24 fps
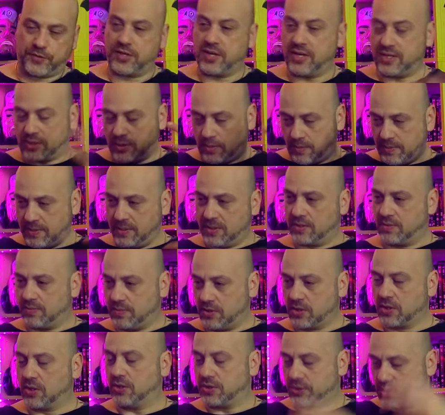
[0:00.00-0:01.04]
So yes, it would be the,
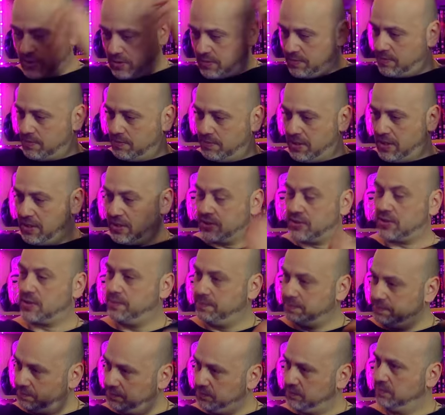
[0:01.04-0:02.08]
the costume, the mask,
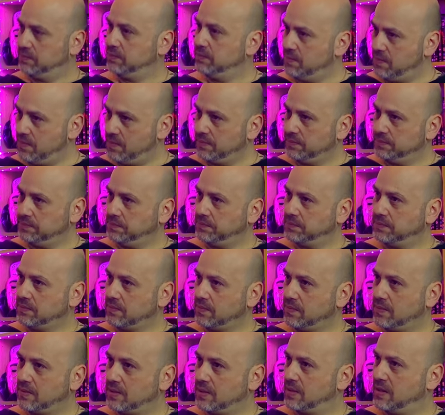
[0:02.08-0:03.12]

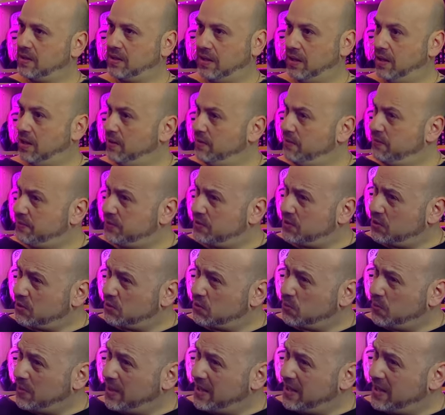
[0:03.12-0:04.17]
gloves
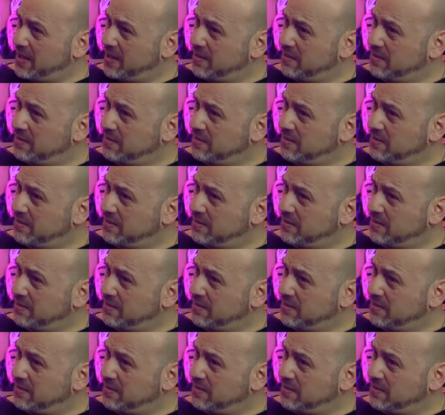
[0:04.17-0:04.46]
as well.